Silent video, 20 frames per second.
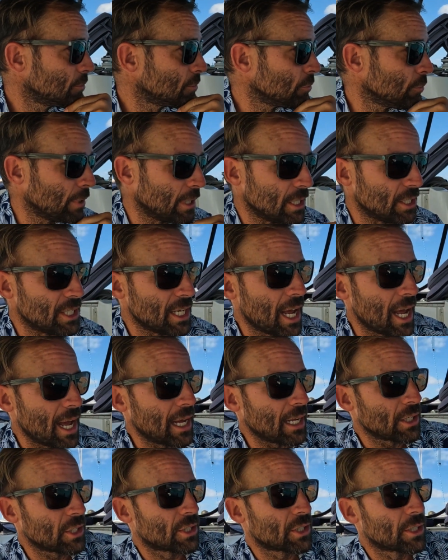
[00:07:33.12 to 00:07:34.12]

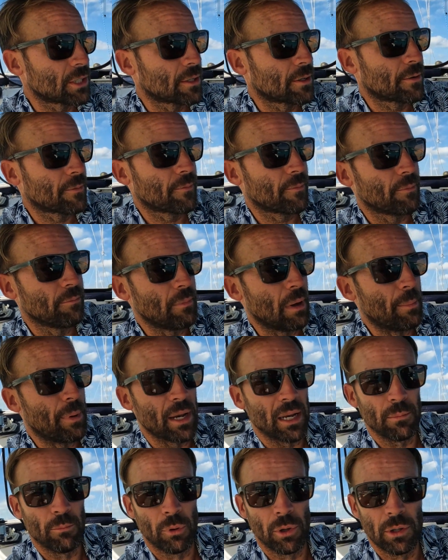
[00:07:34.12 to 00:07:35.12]
reattach. My
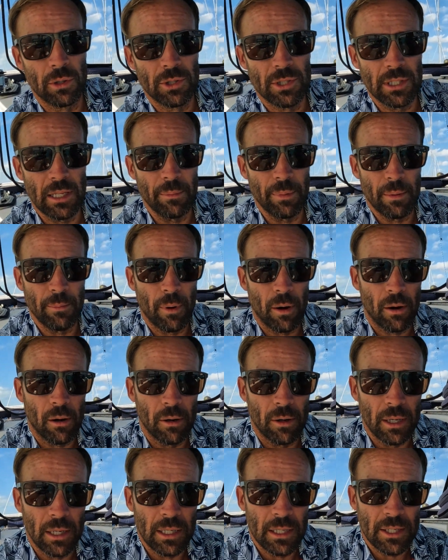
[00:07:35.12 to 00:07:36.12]
buddy Bruce let me
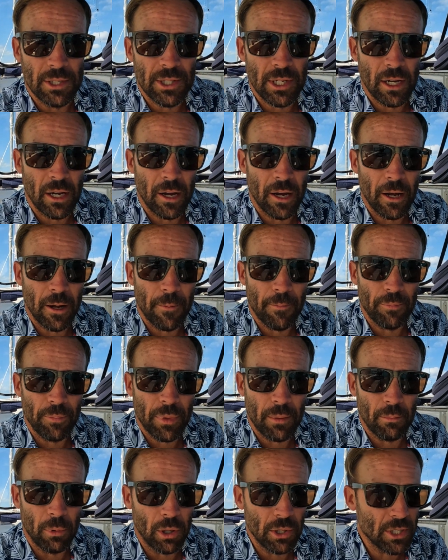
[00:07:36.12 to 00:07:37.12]
borrow his
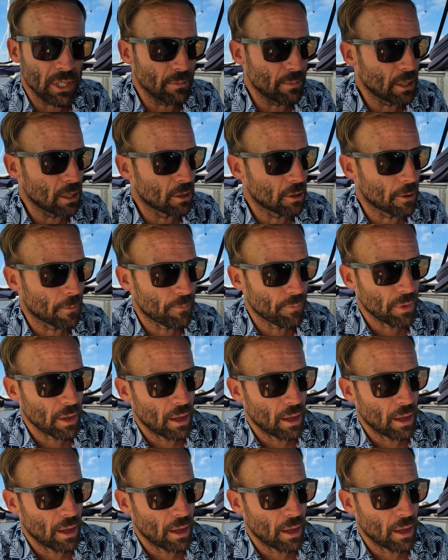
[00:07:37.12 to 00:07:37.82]
multimeter.